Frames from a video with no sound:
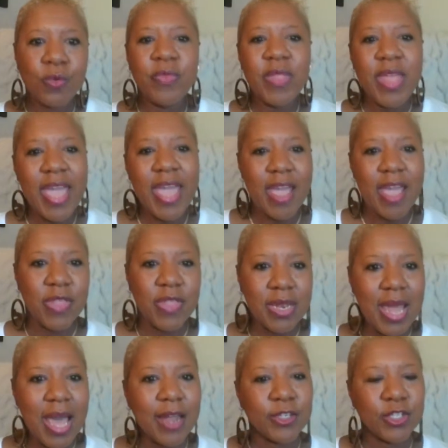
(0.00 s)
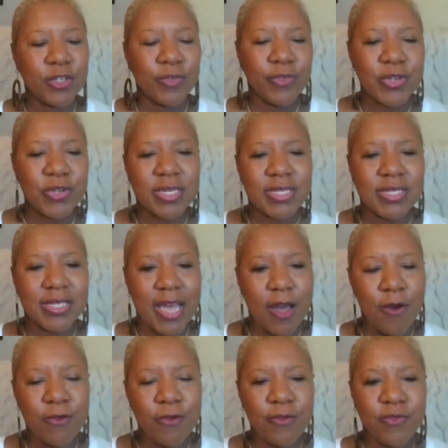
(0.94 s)
have the knowledge for
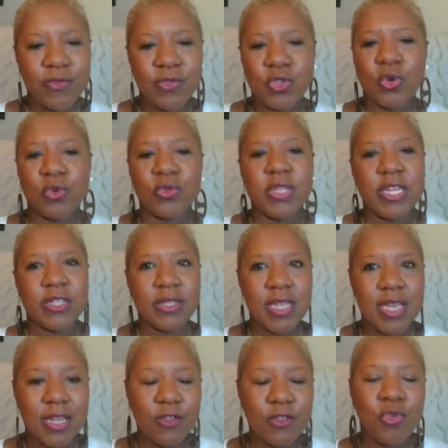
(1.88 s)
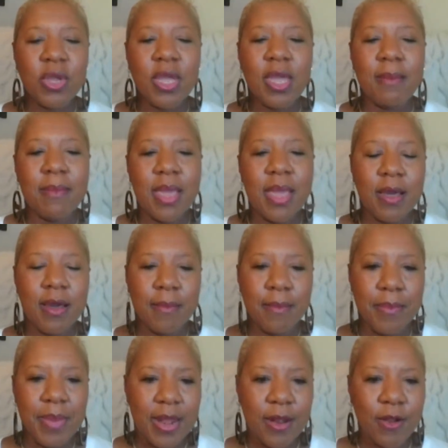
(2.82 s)
yourself, so that then you can make a
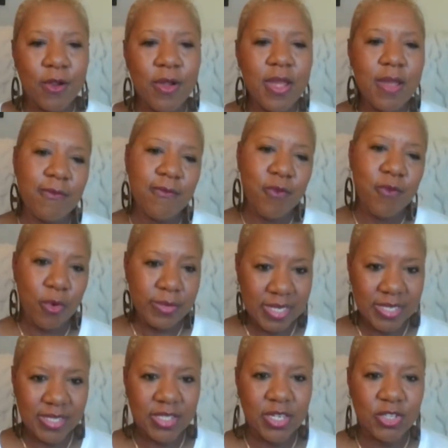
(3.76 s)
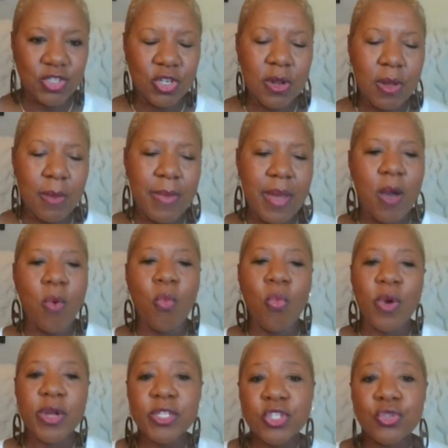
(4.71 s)
better informed decision about
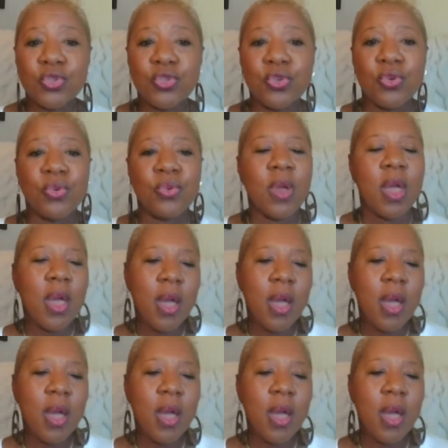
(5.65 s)
what to do,